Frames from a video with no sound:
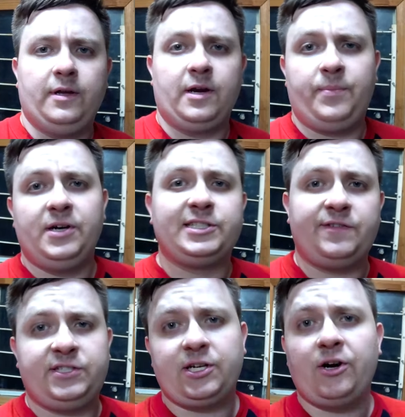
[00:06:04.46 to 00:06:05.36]
It appears
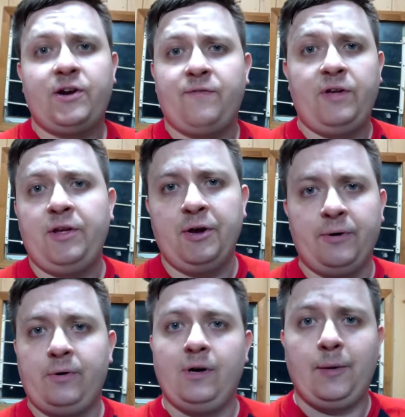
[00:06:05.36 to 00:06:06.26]
I've started a
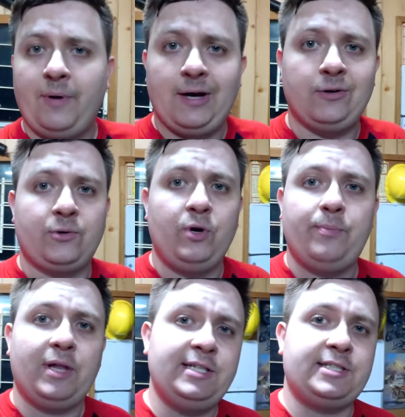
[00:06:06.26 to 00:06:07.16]
video about
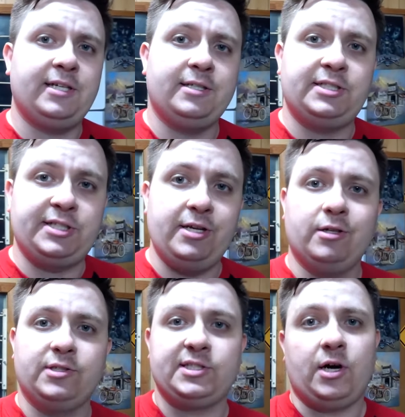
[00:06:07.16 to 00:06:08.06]
replacing
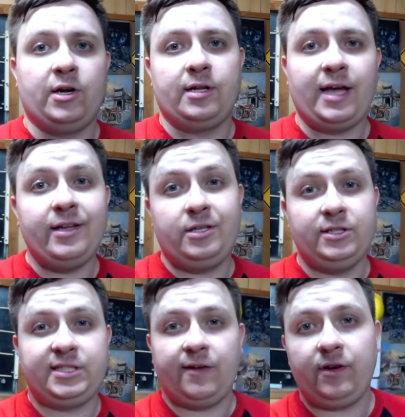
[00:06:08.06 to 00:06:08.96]
seals on a
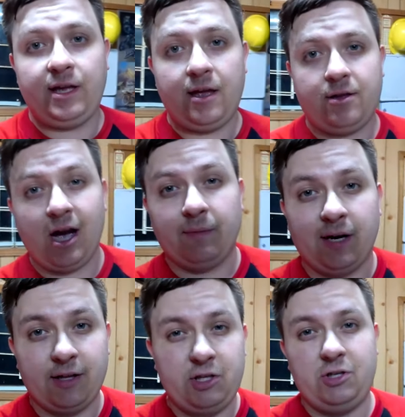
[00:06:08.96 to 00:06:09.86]
1978
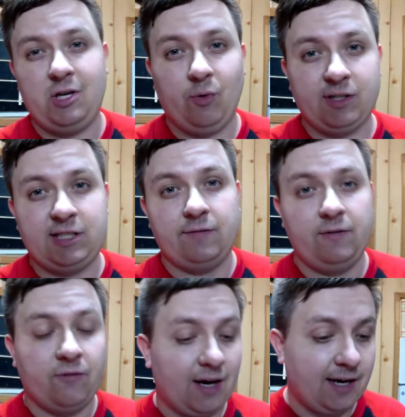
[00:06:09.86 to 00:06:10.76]
Yamaha
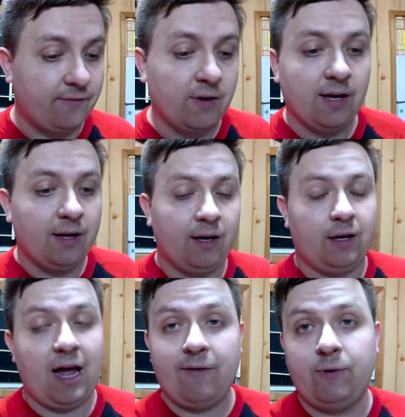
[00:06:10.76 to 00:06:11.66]
DT175
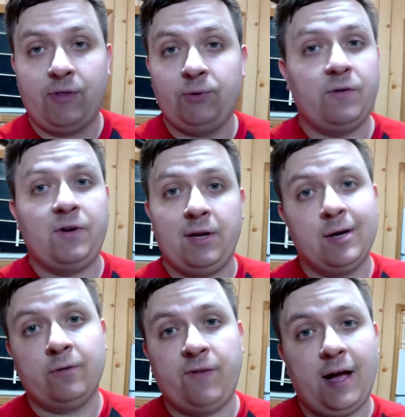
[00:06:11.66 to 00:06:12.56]
and halfway through the
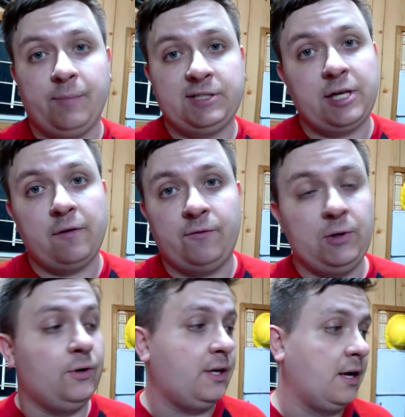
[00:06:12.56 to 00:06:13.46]
video found myself
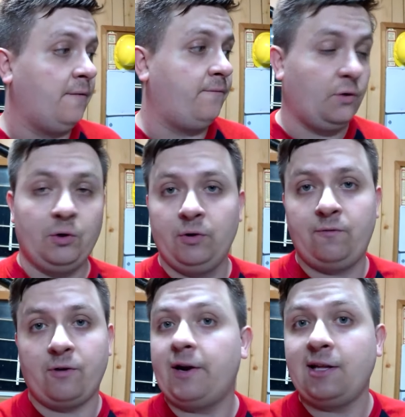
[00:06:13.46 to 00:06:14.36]
doing a full
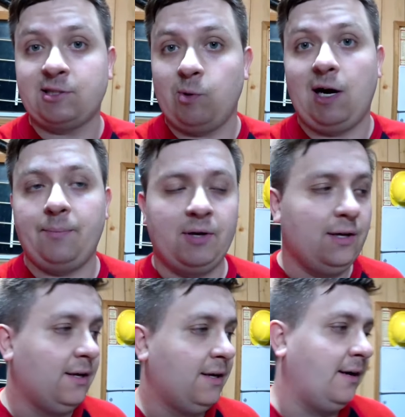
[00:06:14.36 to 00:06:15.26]
front end swap.
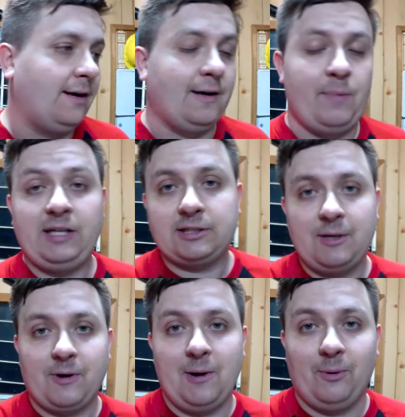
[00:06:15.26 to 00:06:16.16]
Uh, basically
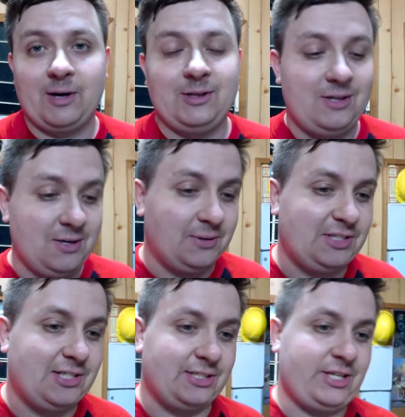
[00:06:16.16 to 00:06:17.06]
what I wanted to do
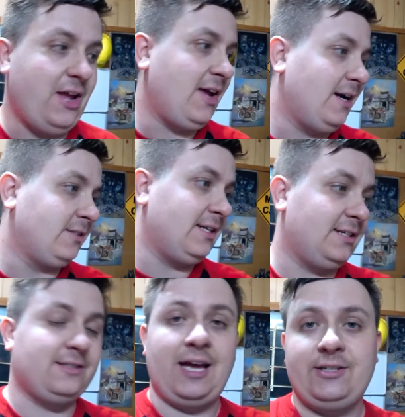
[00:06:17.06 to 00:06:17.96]
is just take out the
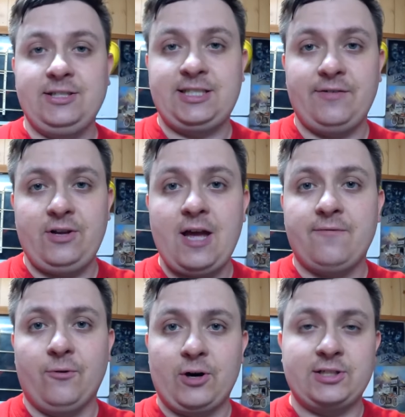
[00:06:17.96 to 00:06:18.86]
1978
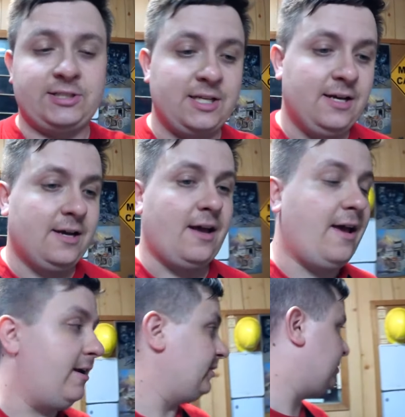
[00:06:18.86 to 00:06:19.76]
forks
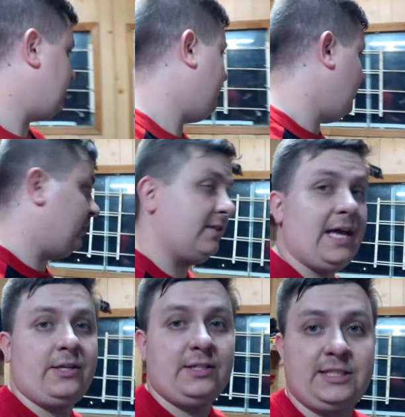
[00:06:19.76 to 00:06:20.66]
and swap in the
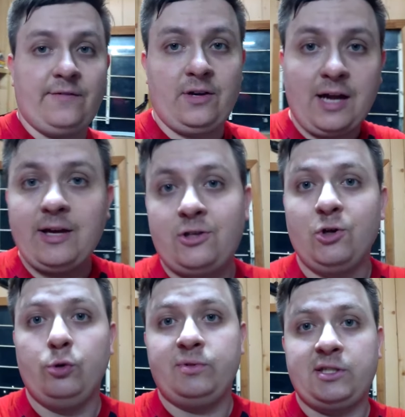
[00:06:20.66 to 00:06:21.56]
1979
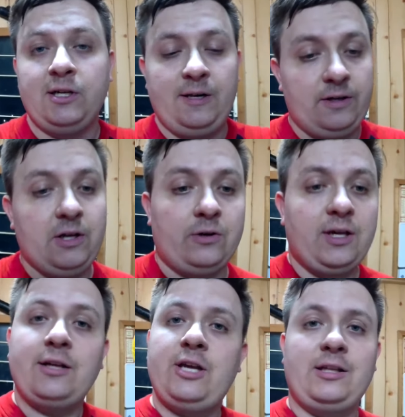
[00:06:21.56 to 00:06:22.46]
tubes. You know,
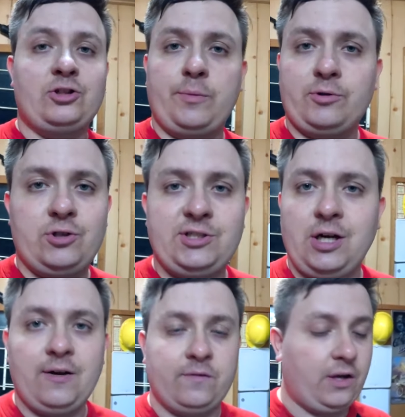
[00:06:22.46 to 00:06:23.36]
not take the triple trees
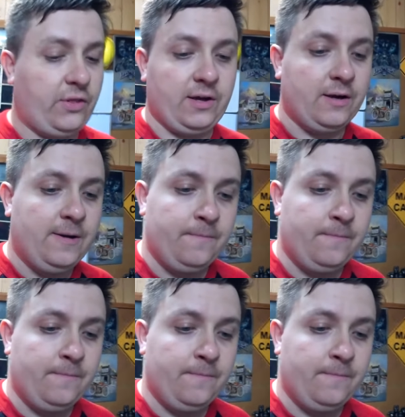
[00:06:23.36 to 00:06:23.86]
off, nothing.